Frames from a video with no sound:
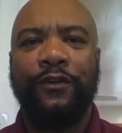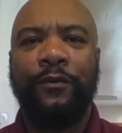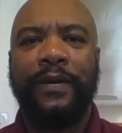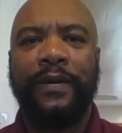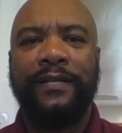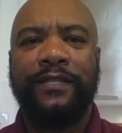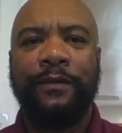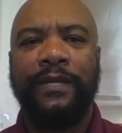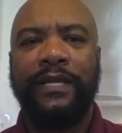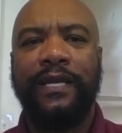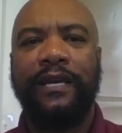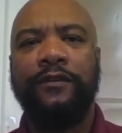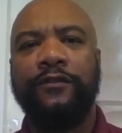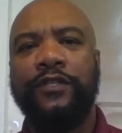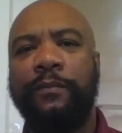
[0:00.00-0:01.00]
know about some of
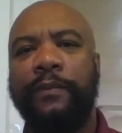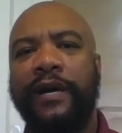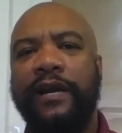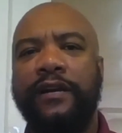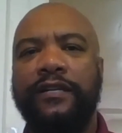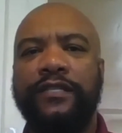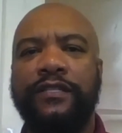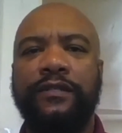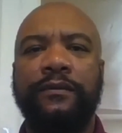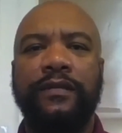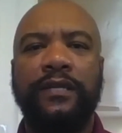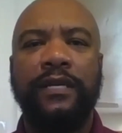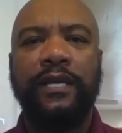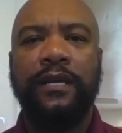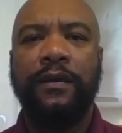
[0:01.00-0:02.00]
that. It inspires
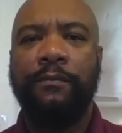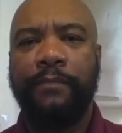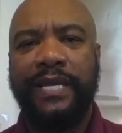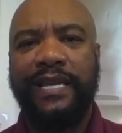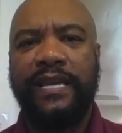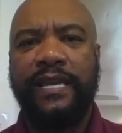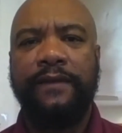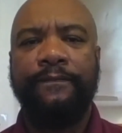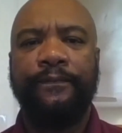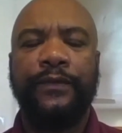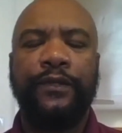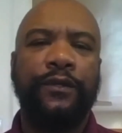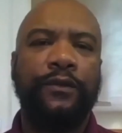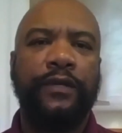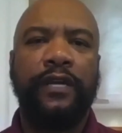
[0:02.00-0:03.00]
me
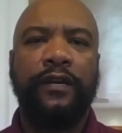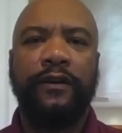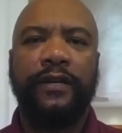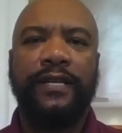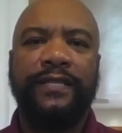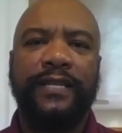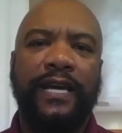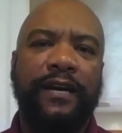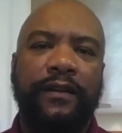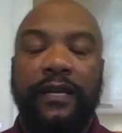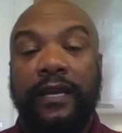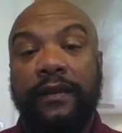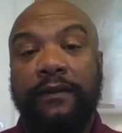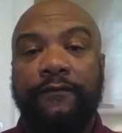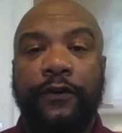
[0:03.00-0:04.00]
to get our kids out and vote.